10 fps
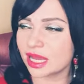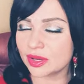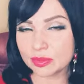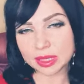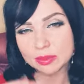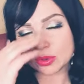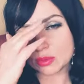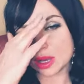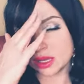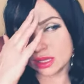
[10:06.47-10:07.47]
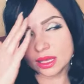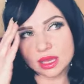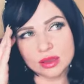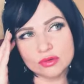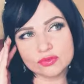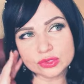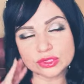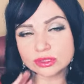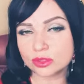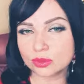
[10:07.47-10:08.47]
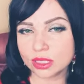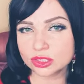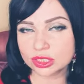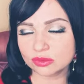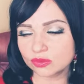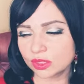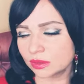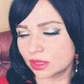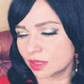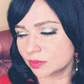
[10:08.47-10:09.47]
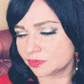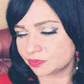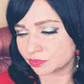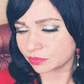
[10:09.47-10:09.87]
I remember my first interaction when um,